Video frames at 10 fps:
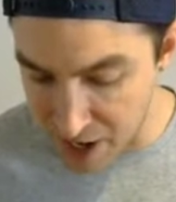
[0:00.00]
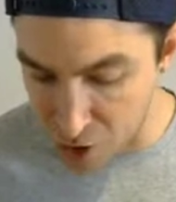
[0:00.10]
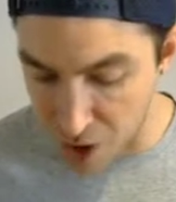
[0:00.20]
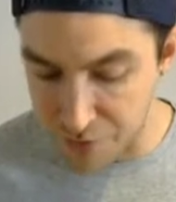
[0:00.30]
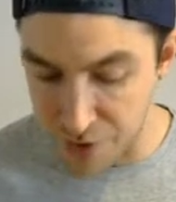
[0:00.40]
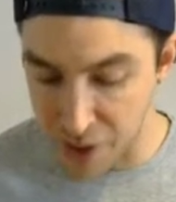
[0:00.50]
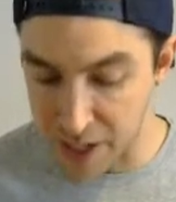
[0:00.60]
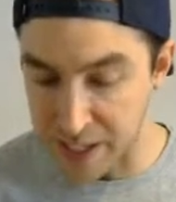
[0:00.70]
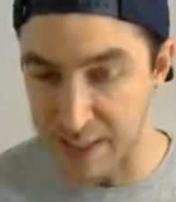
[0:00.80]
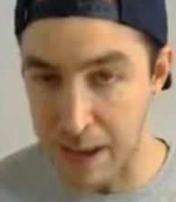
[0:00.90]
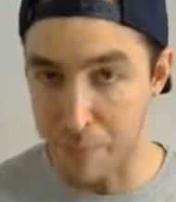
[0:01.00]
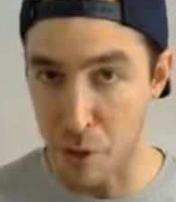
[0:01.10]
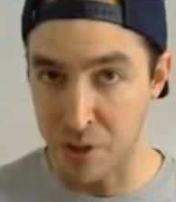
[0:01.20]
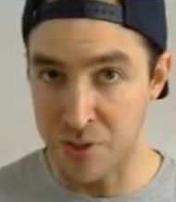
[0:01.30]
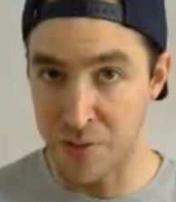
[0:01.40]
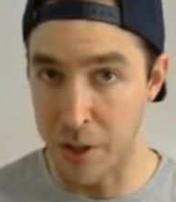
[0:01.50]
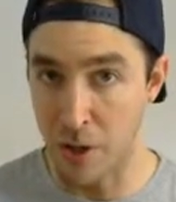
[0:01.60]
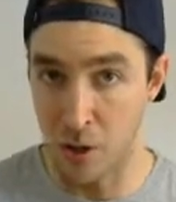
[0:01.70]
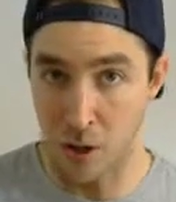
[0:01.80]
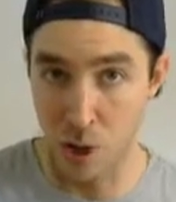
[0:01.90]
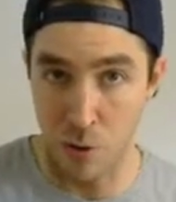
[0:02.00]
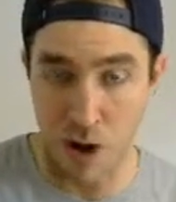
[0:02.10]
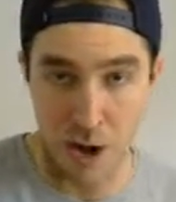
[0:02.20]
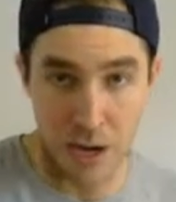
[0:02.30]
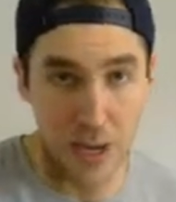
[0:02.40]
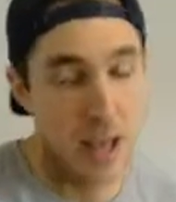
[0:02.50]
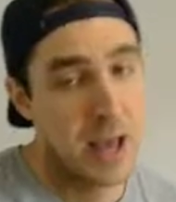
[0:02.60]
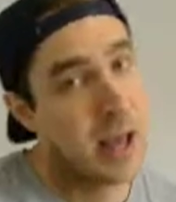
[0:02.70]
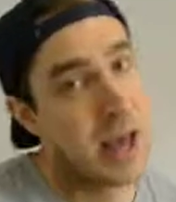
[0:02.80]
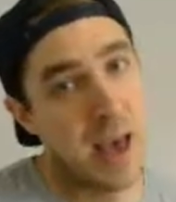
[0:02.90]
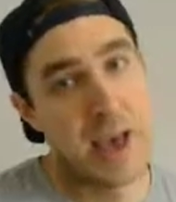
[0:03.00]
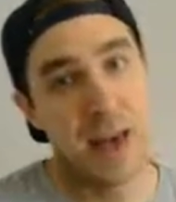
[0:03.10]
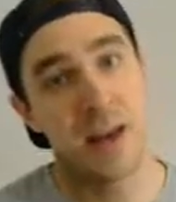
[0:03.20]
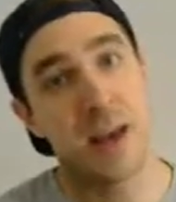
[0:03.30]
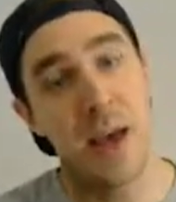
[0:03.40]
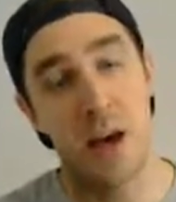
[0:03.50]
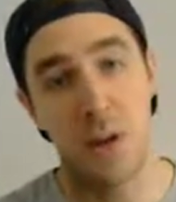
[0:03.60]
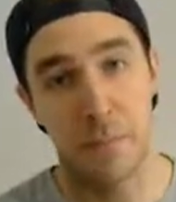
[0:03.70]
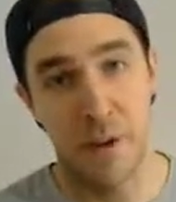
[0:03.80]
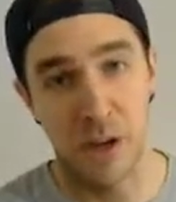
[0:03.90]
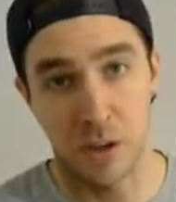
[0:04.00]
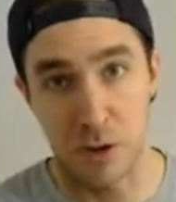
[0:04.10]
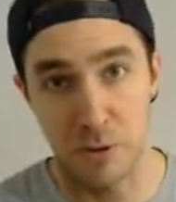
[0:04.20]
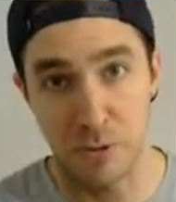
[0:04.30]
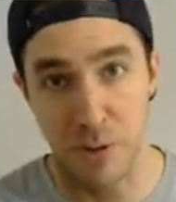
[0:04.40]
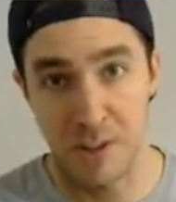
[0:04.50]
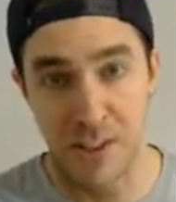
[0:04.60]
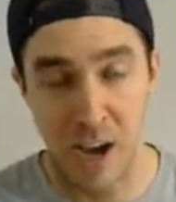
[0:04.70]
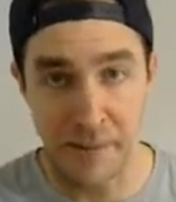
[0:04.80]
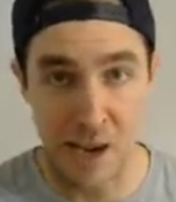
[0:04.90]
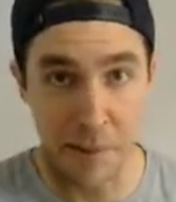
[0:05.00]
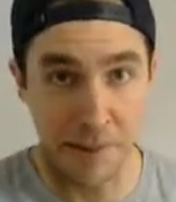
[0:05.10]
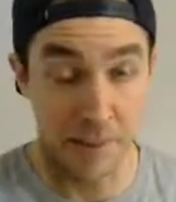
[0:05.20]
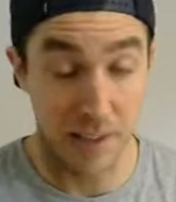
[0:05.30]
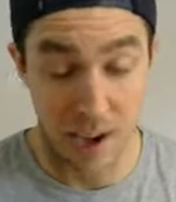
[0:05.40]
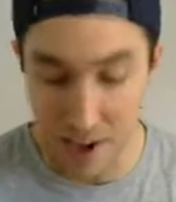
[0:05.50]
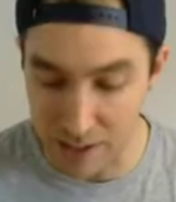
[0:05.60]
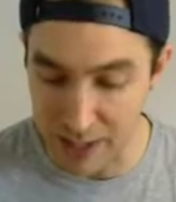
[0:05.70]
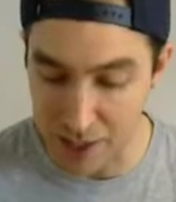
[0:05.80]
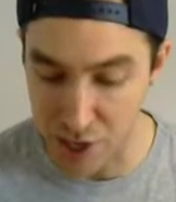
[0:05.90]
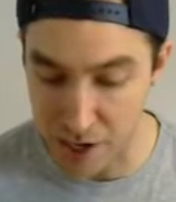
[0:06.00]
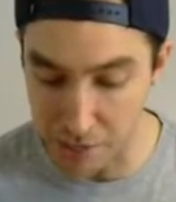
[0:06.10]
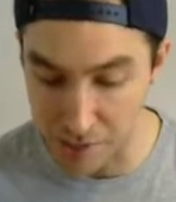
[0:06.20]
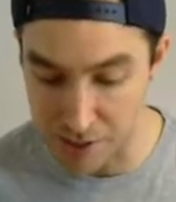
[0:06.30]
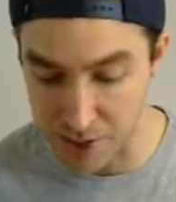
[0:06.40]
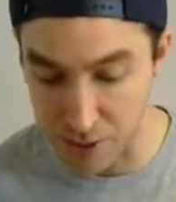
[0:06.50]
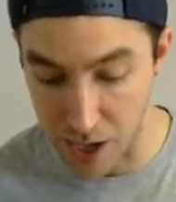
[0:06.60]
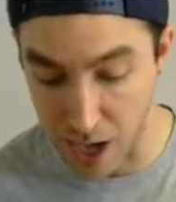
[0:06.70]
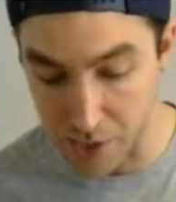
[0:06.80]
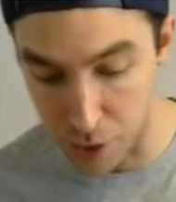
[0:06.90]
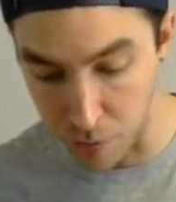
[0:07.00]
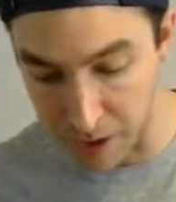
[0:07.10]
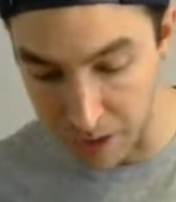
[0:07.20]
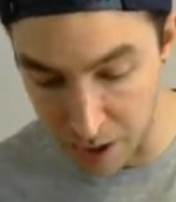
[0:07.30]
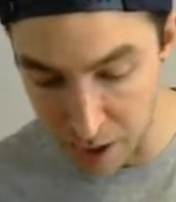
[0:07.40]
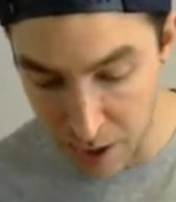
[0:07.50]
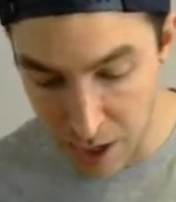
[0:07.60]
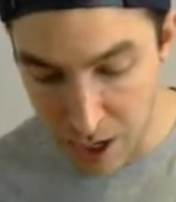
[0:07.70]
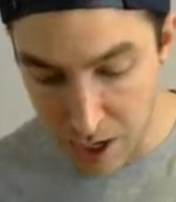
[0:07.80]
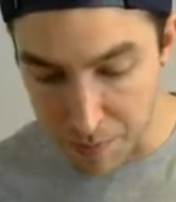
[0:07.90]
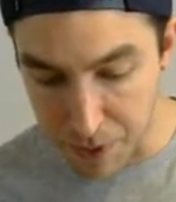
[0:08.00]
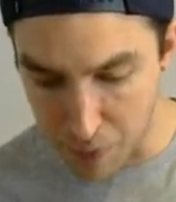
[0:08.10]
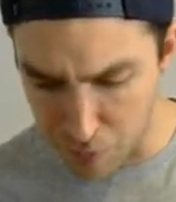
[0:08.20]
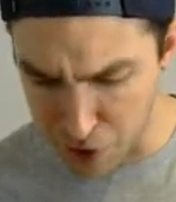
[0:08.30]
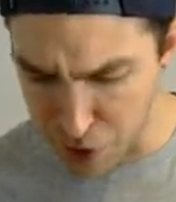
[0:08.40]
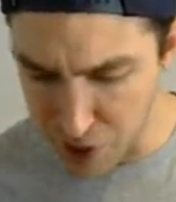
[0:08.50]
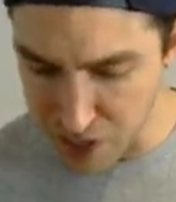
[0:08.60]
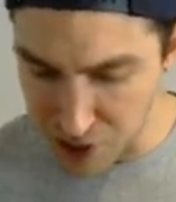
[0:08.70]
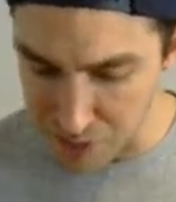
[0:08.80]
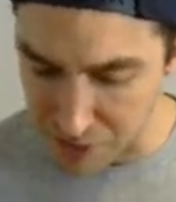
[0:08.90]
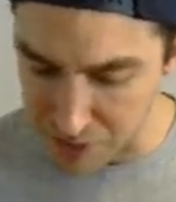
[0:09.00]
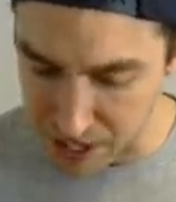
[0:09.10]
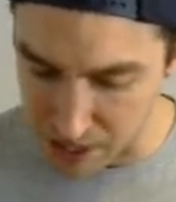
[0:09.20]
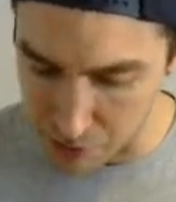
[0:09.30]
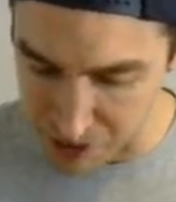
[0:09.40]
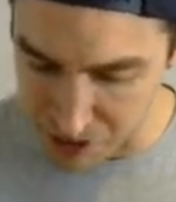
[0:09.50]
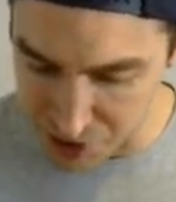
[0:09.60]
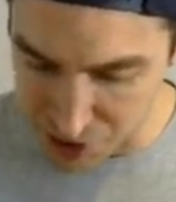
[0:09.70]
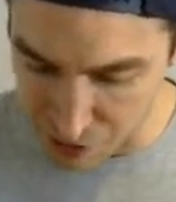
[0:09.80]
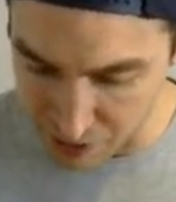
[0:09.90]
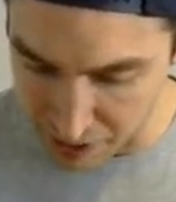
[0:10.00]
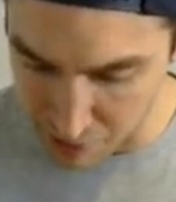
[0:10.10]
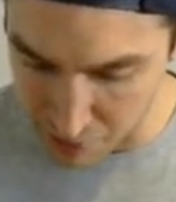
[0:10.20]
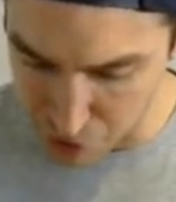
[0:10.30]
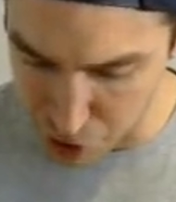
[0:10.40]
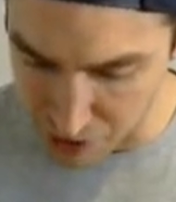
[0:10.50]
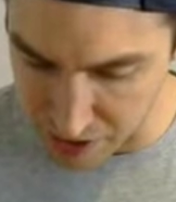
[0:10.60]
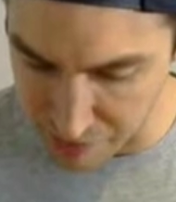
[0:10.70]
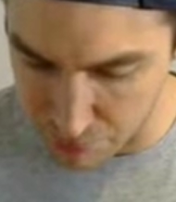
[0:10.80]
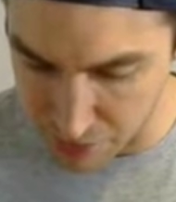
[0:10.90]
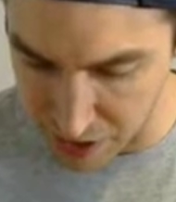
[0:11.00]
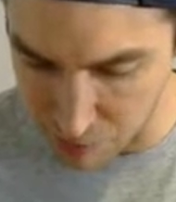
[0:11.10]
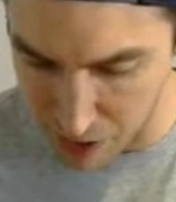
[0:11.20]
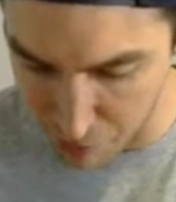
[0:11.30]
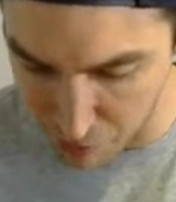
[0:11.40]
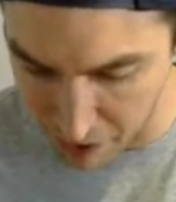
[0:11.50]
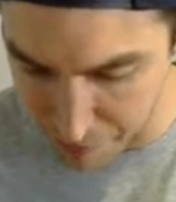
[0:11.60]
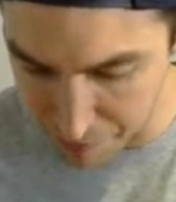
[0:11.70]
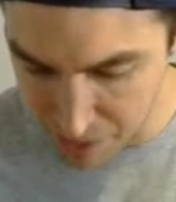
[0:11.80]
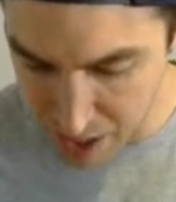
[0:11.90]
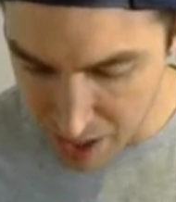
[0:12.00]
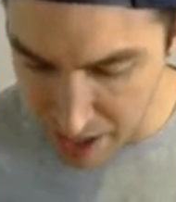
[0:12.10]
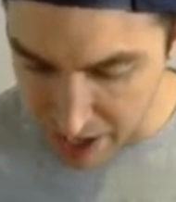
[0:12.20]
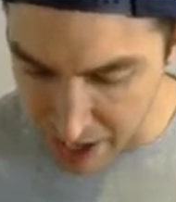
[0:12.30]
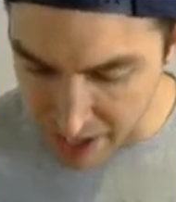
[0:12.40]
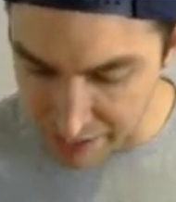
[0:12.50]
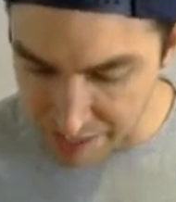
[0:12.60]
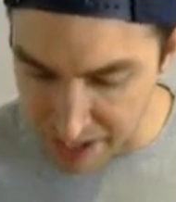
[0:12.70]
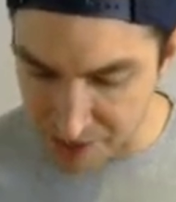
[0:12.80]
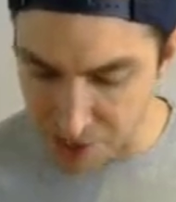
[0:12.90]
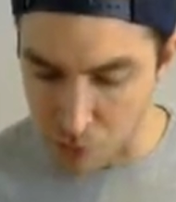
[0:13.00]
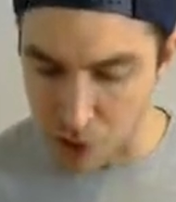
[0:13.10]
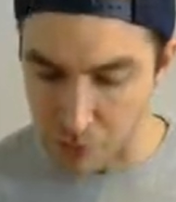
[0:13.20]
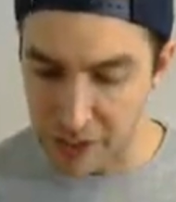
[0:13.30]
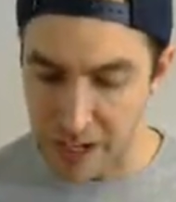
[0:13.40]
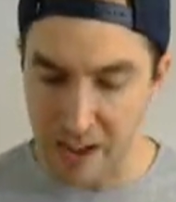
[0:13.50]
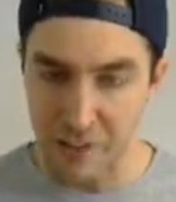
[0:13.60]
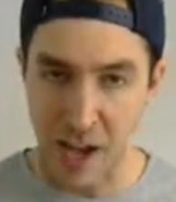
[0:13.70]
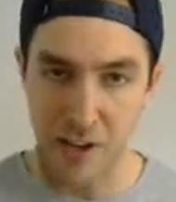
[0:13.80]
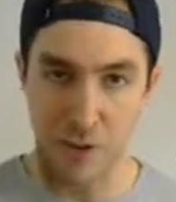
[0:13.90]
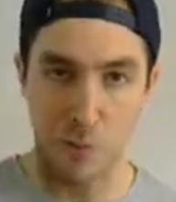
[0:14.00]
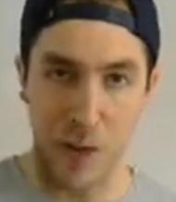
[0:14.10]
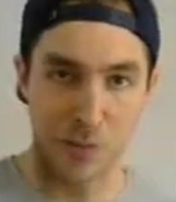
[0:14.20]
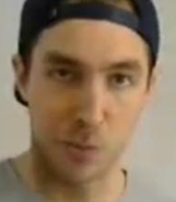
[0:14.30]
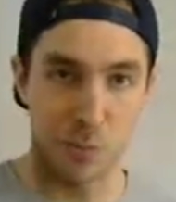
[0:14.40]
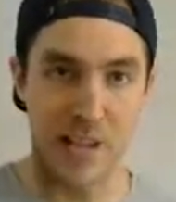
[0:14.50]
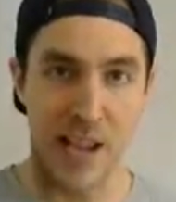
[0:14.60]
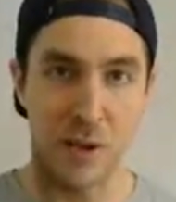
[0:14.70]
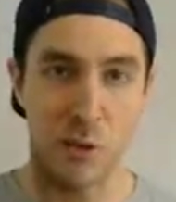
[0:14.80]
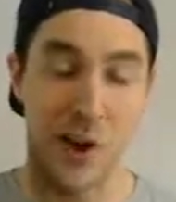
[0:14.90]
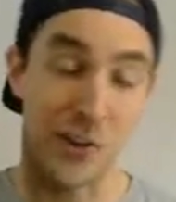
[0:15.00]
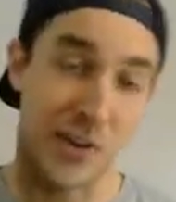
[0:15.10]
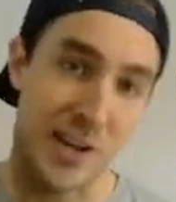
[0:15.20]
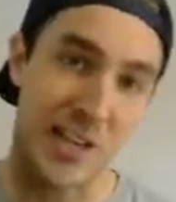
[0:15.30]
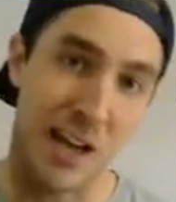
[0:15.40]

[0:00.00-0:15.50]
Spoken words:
off. They're going to get that bonus from LR Gohan and LR Piccolo, as well as the Kamehameha link sharing with this God Coup right here. But we should actually be able to end it within this turn right here. We should get a full key wraparound. And if that doesn't work, we're going to have God Coup max Super Attack, who does have